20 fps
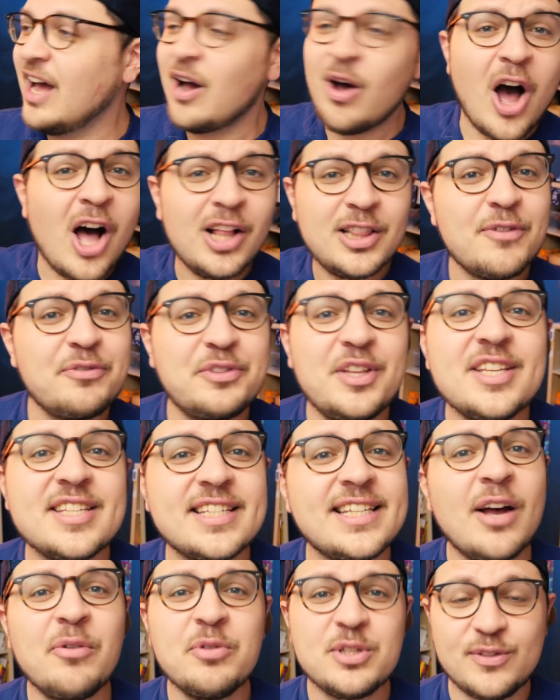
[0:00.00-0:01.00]
Now, all of this
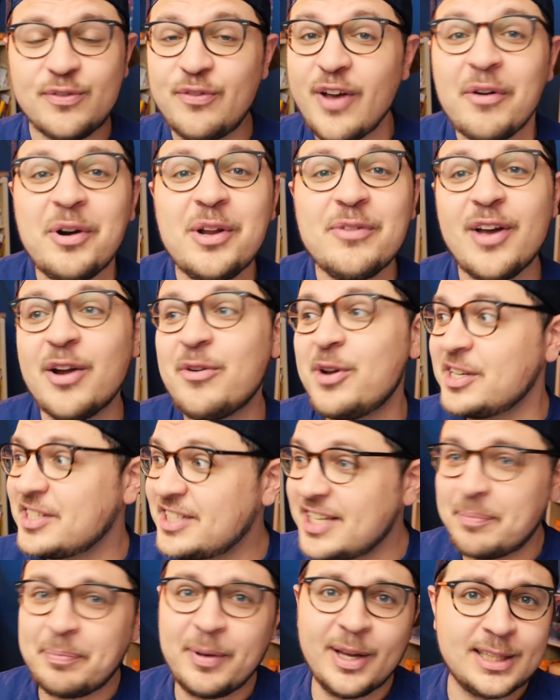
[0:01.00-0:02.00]
sounds very, very
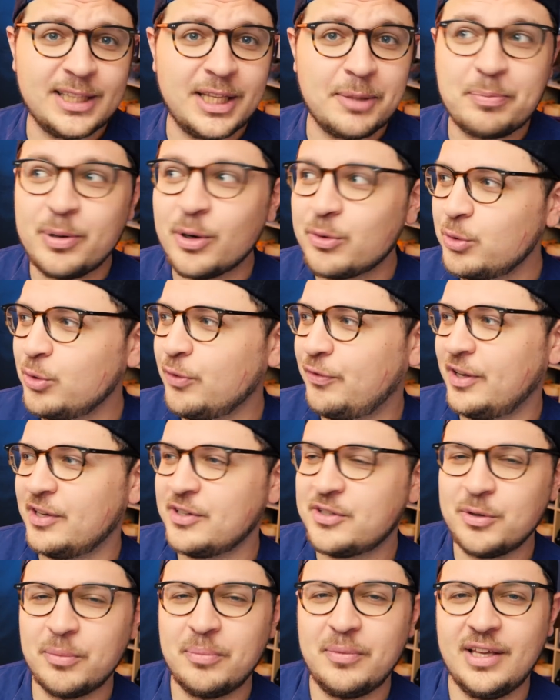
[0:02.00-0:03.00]
typically Peruvian
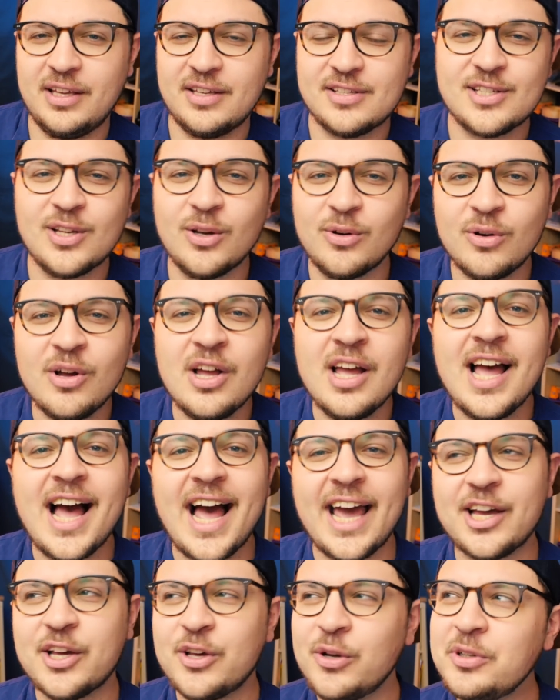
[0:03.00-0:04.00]
to me, so
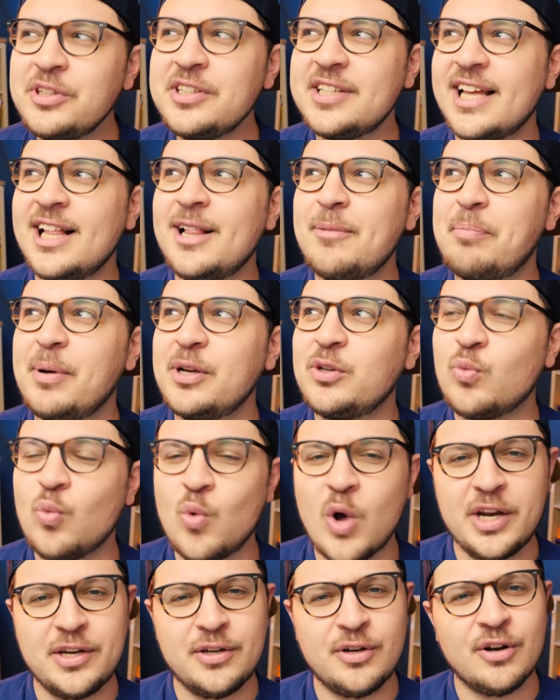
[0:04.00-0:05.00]
I couldn't help but
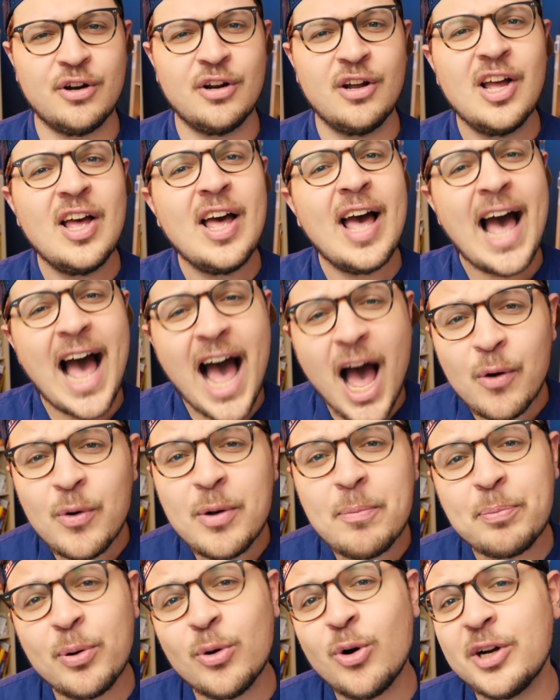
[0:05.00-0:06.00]
wonder, how
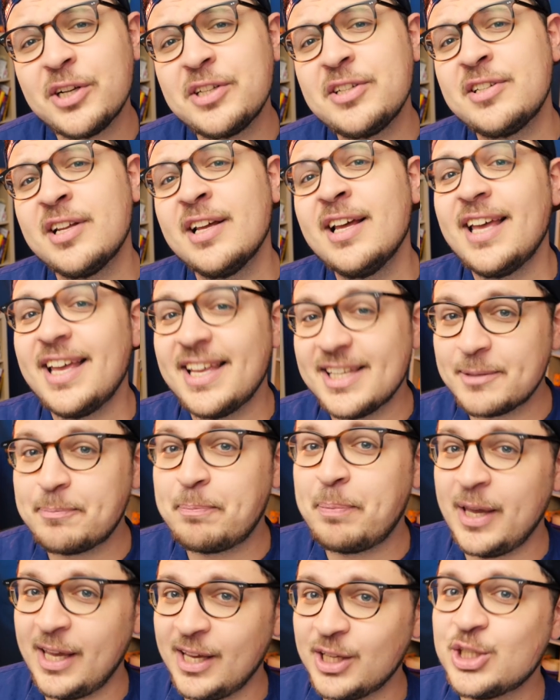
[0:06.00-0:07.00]
important is
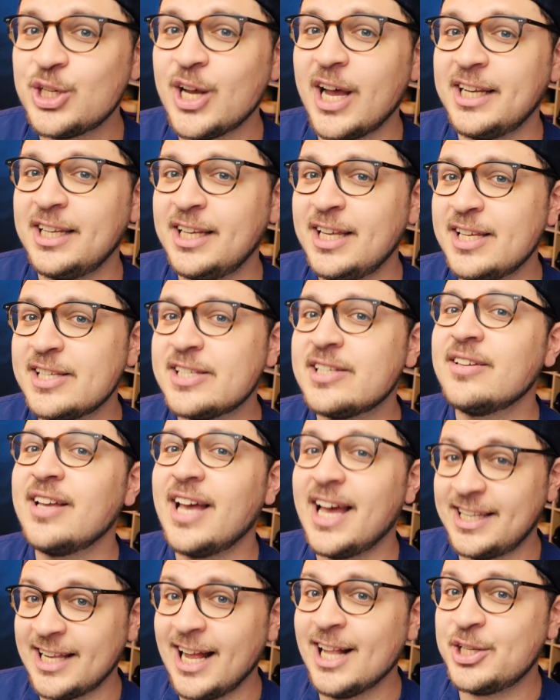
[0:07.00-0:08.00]
being Chinese
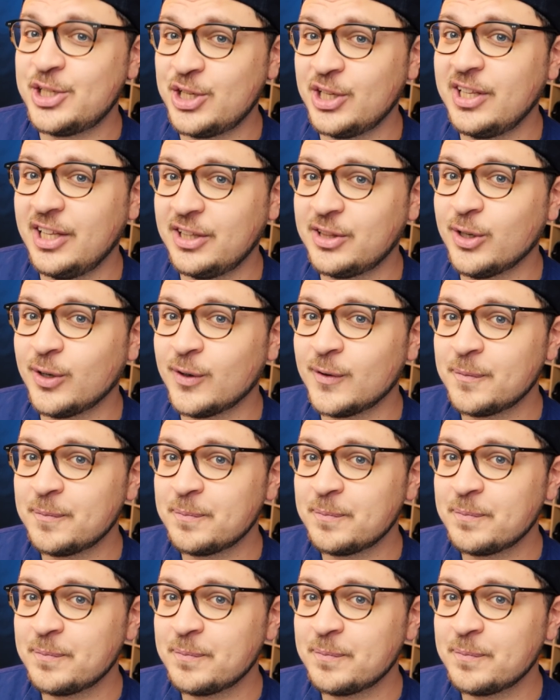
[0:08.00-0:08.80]
at El Chinito?